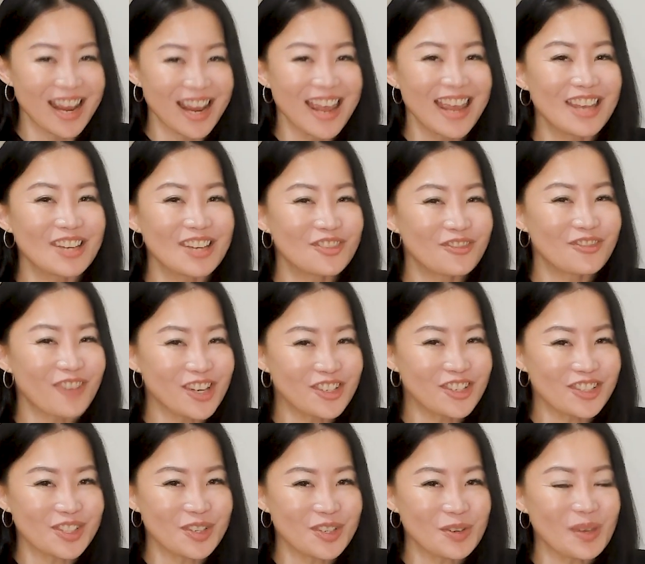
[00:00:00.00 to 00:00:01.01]
It
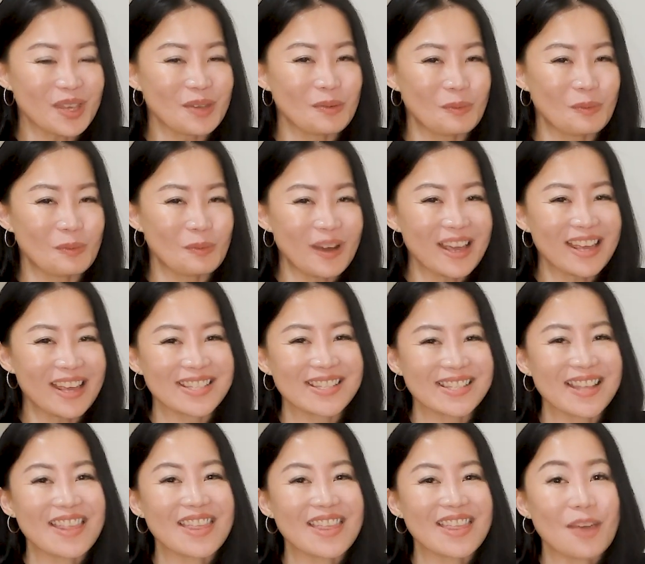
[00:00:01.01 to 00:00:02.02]
stretches you in ways
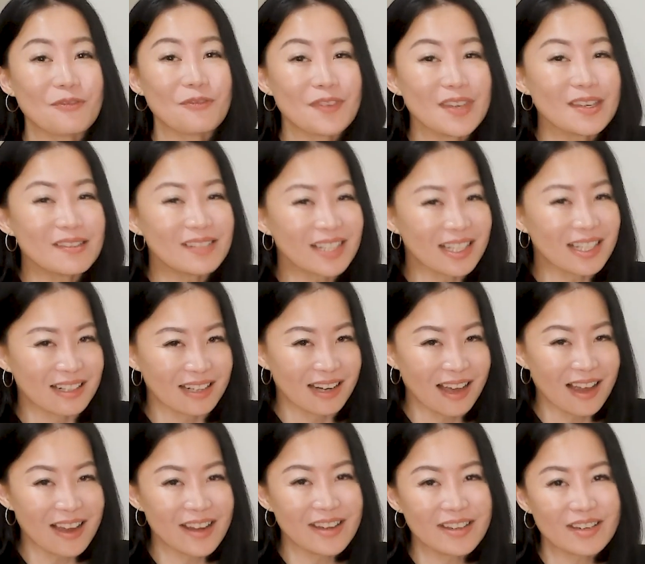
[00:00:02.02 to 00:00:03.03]
that feel
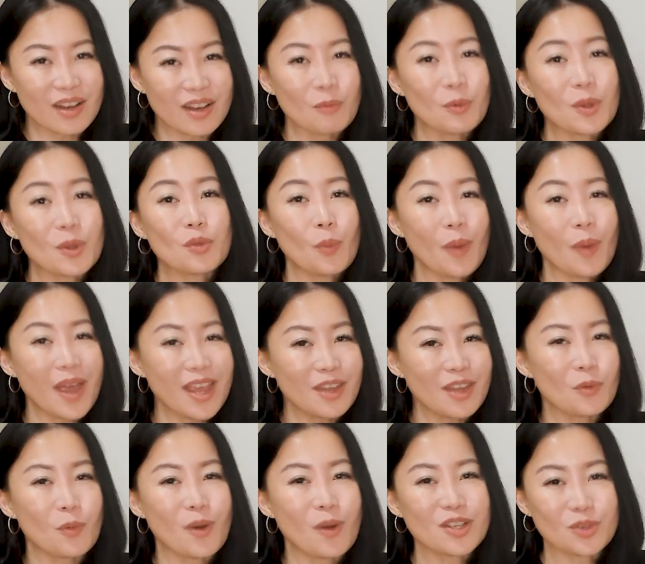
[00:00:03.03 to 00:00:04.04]
aligned with where you
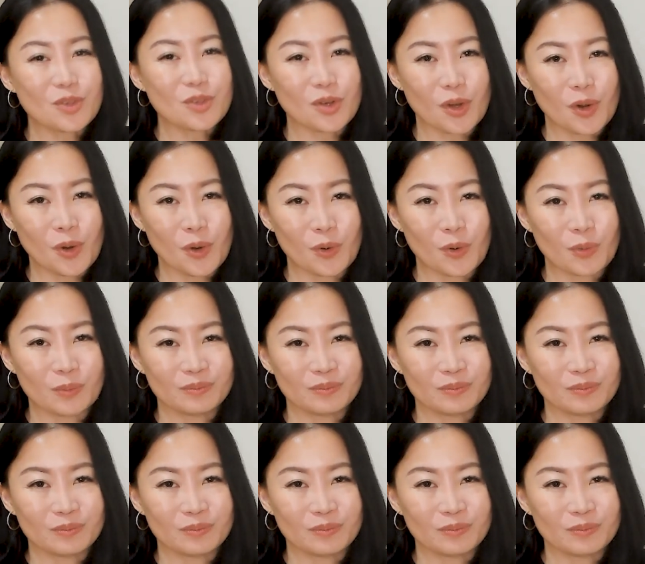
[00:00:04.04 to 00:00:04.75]
want to go.